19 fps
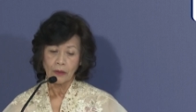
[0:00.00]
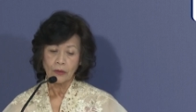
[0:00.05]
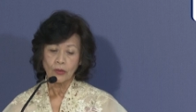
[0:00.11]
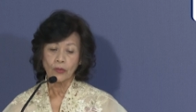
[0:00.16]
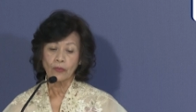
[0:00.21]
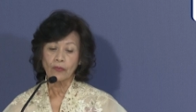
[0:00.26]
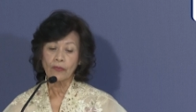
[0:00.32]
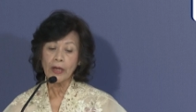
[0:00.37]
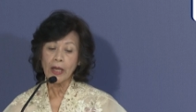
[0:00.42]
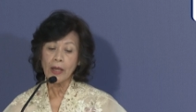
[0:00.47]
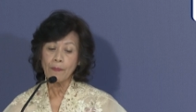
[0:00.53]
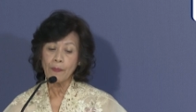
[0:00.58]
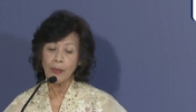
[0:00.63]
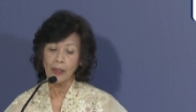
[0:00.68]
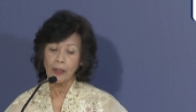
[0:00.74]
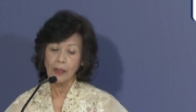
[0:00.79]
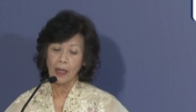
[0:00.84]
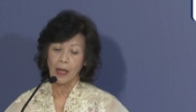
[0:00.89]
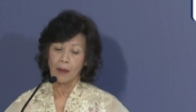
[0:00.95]
to
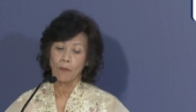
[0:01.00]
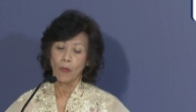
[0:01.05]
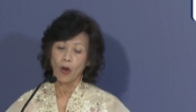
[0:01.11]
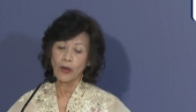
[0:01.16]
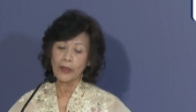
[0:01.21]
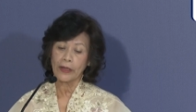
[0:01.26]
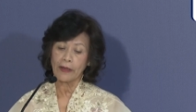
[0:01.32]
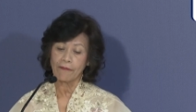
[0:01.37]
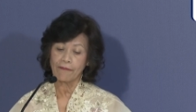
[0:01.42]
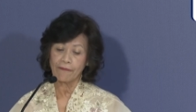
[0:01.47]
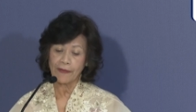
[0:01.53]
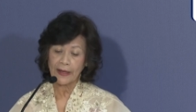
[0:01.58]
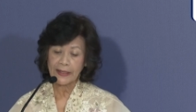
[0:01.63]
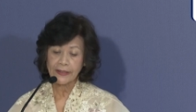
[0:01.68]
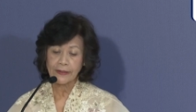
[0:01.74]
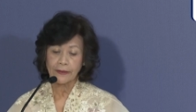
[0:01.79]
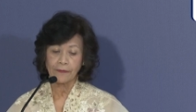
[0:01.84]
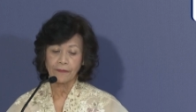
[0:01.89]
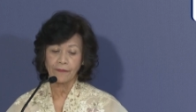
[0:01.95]
rebuild a more
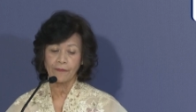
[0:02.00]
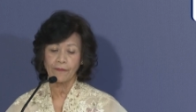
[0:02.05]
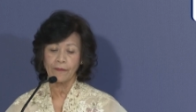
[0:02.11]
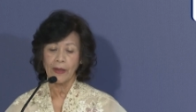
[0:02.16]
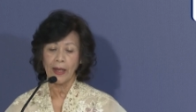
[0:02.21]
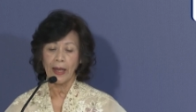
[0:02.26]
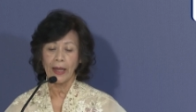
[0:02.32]
effective